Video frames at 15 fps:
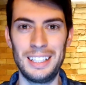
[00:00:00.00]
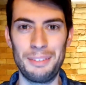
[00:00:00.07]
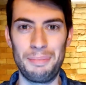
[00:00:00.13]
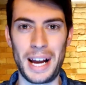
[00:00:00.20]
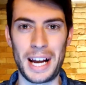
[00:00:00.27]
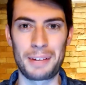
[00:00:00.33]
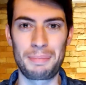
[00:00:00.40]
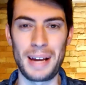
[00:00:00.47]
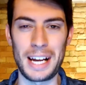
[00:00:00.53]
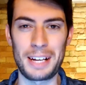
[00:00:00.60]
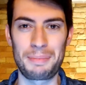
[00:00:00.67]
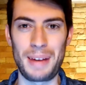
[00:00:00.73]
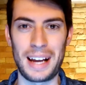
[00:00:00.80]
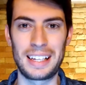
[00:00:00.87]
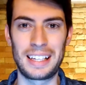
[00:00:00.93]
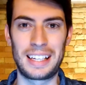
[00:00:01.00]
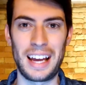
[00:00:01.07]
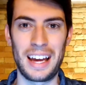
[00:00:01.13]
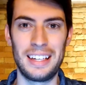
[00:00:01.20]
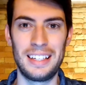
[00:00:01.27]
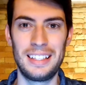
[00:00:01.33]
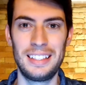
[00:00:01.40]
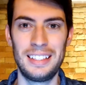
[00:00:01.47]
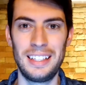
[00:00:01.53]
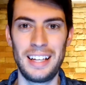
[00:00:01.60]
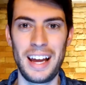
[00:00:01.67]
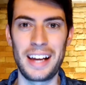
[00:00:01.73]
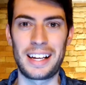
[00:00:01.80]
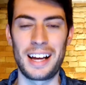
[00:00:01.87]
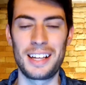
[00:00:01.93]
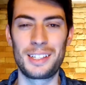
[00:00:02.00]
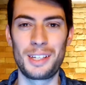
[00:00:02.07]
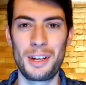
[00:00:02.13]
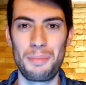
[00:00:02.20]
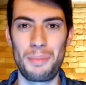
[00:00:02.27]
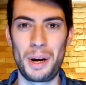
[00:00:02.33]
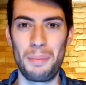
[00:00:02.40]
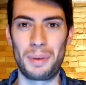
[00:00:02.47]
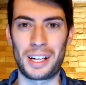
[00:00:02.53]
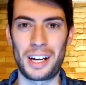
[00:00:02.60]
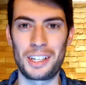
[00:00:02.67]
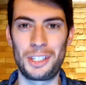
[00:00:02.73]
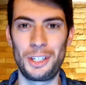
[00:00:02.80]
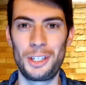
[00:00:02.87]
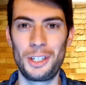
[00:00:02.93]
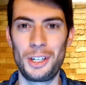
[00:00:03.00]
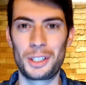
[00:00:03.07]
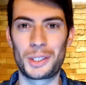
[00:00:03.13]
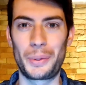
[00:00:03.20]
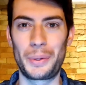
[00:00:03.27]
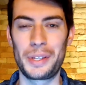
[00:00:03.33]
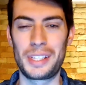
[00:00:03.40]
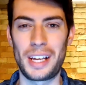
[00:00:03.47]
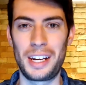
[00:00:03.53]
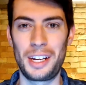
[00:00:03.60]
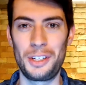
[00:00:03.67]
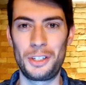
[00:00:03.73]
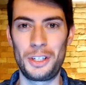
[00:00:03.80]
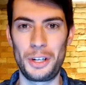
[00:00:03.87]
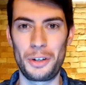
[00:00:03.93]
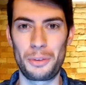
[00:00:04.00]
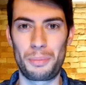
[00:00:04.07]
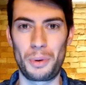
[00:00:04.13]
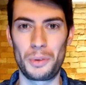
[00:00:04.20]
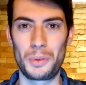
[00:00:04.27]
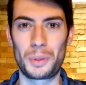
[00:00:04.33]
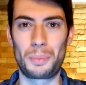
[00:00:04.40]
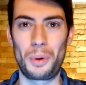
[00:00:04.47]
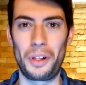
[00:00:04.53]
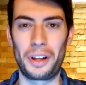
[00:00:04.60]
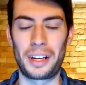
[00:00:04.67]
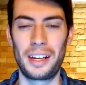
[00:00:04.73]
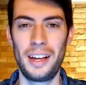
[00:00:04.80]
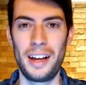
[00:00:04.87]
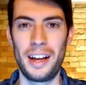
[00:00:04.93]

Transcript: Back again. Hey guys, Brian Buckosh here, core design engineer with Brunswick Bowling,